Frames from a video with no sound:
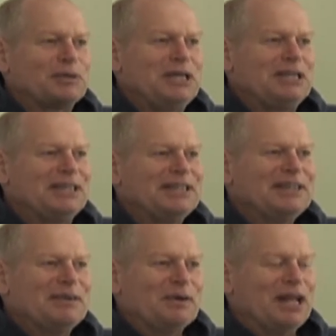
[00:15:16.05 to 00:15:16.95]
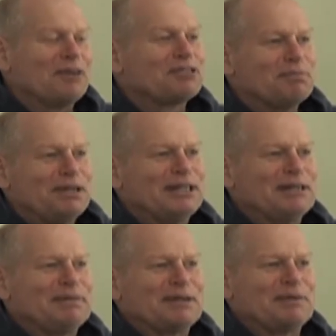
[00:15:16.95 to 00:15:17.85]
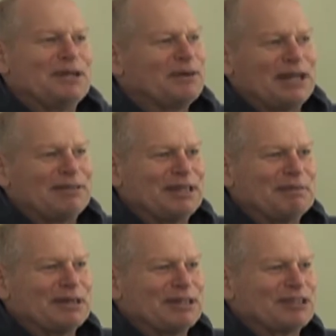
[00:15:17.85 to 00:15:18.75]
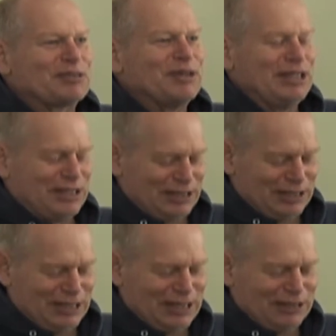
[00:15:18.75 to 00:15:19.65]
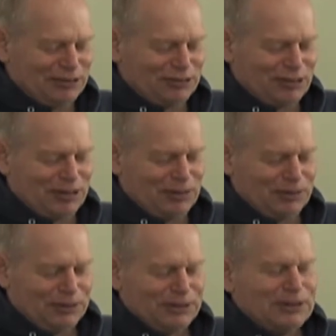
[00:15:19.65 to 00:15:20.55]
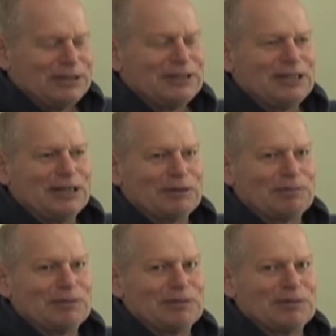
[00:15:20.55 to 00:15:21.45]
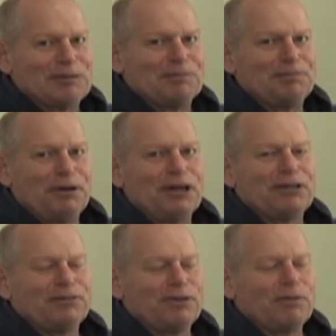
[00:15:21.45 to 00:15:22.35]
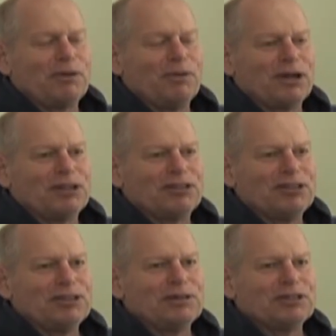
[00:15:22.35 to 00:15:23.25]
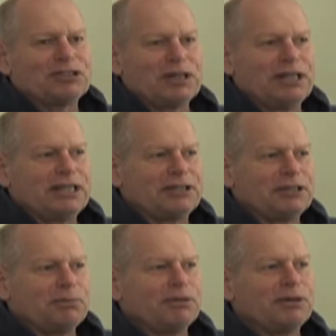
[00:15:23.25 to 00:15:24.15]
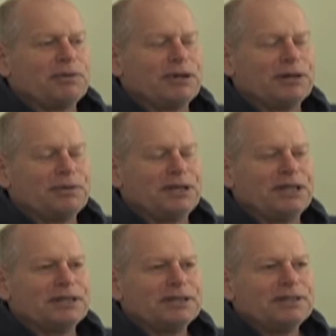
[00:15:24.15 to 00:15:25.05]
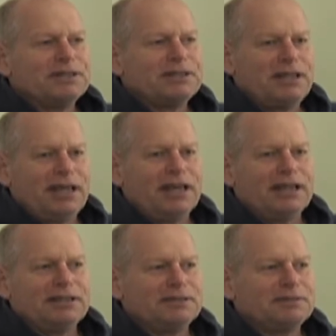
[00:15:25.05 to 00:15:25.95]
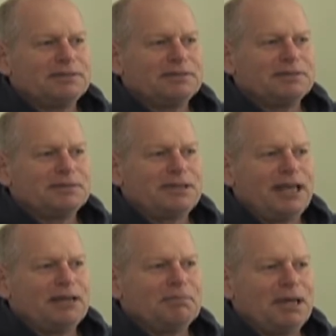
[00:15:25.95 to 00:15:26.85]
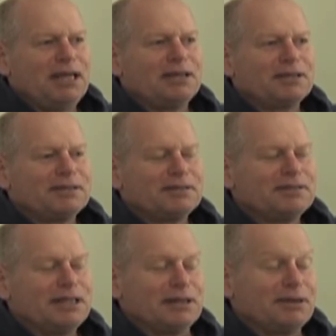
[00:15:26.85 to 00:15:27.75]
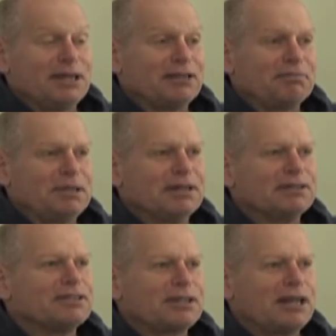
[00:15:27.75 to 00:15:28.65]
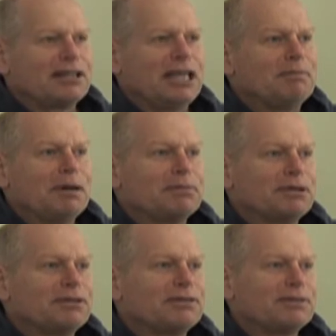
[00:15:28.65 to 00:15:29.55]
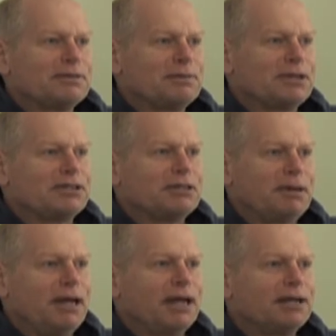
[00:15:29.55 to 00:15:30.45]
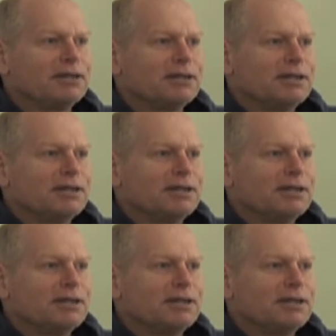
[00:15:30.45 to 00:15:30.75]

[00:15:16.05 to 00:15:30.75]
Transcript: week we'll have some beer, but we don't have any beer this week. And, and so, you know, part of what we want to do is try to get to the point where we can, can make you know enough beer to kind of keep up with with demand.